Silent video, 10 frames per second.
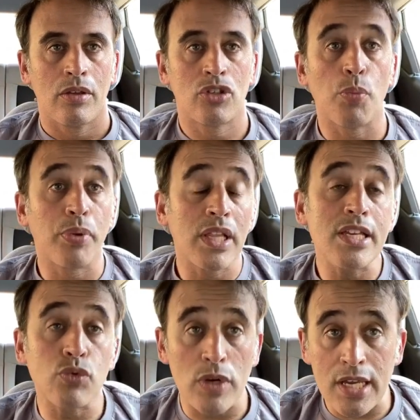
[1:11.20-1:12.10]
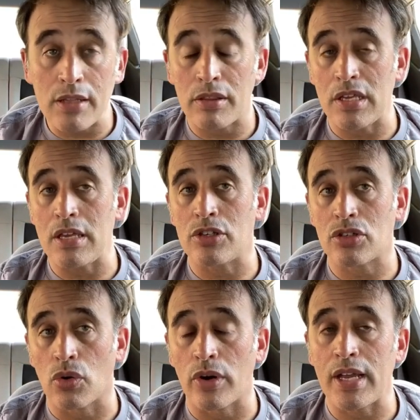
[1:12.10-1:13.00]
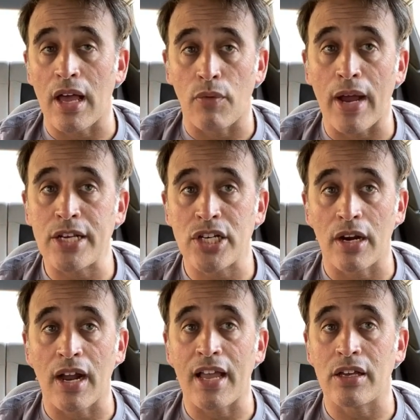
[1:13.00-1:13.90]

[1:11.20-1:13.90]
So please read the story at Rideshare Guy